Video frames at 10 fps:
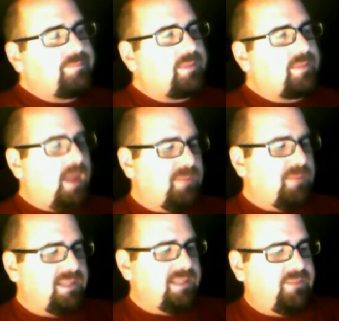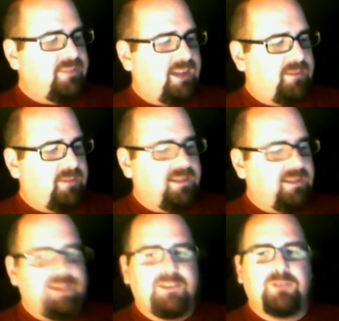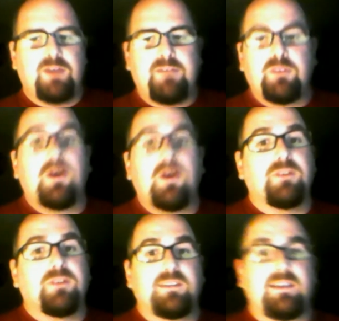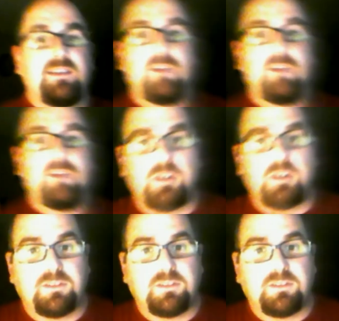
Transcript: I believe Tom Telesco drafted well for the San Diego Chargers.